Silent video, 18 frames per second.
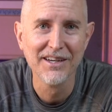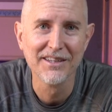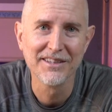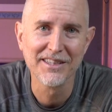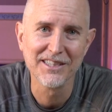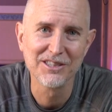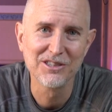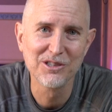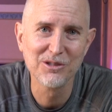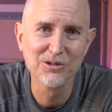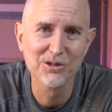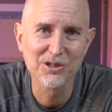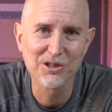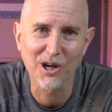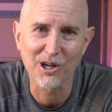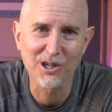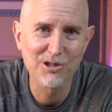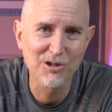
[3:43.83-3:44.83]
These two
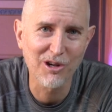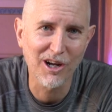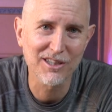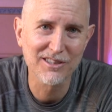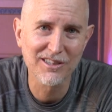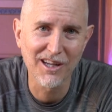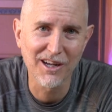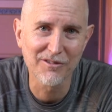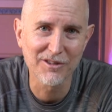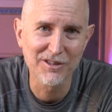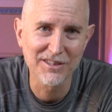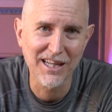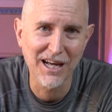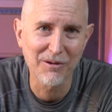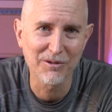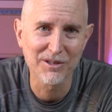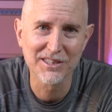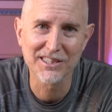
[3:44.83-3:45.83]
star-crossed lovers
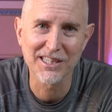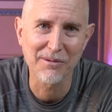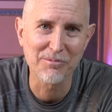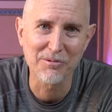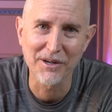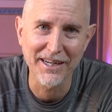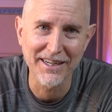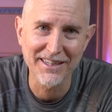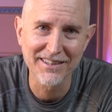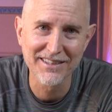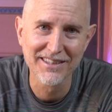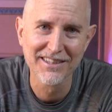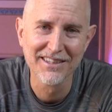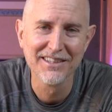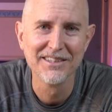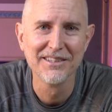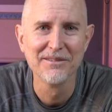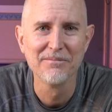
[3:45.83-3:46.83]
that were separated,
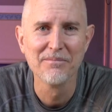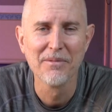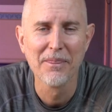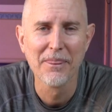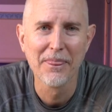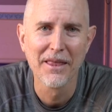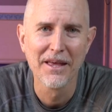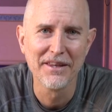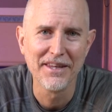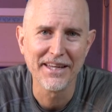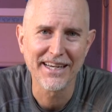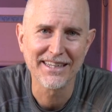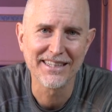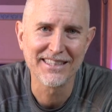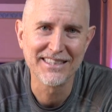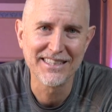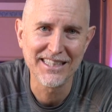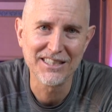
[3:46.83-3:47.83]
they get
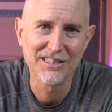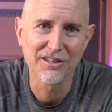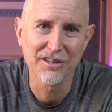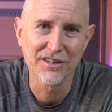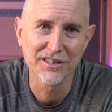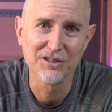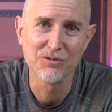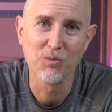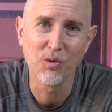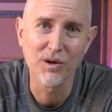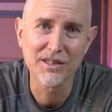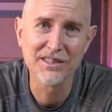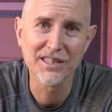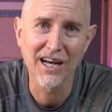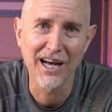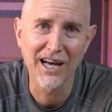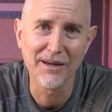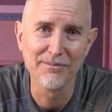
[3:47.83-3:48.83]
to see each other this one
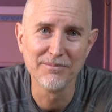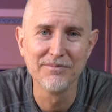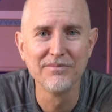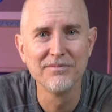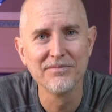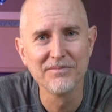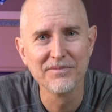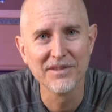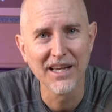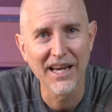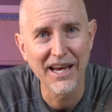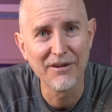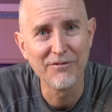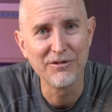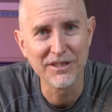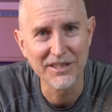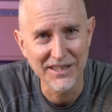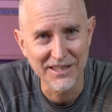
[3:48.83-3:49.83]
time
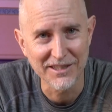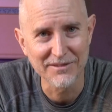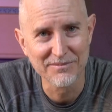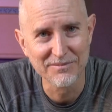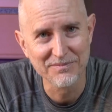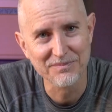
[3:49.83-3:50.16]
every year.